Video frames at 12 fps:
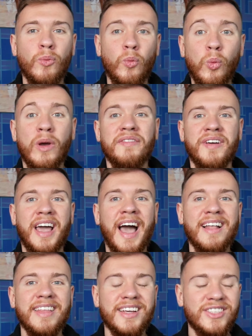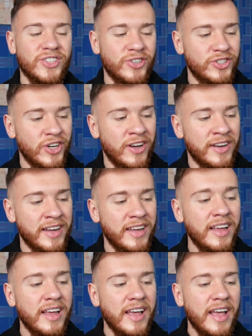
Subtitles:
with a guy like Serge on it.